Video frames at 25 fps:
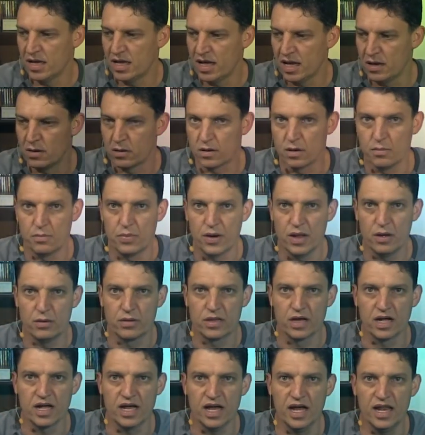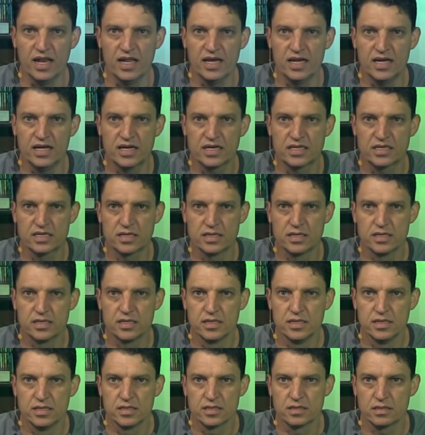again, can play with the colors.
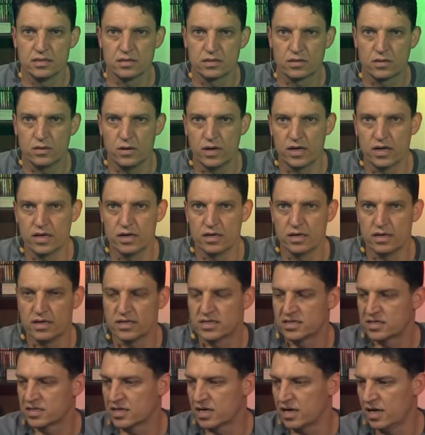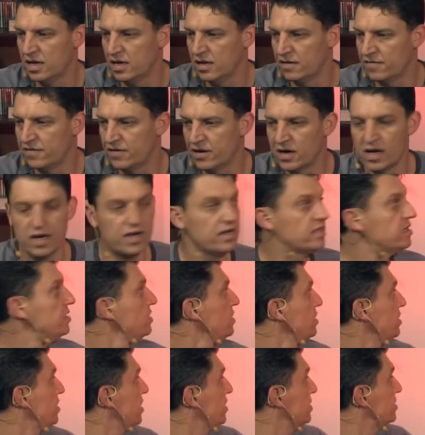Got quite a nice color
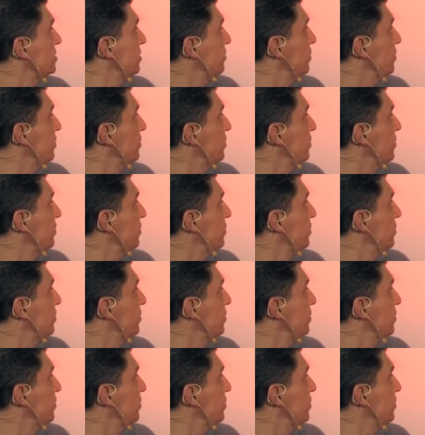variety. There's a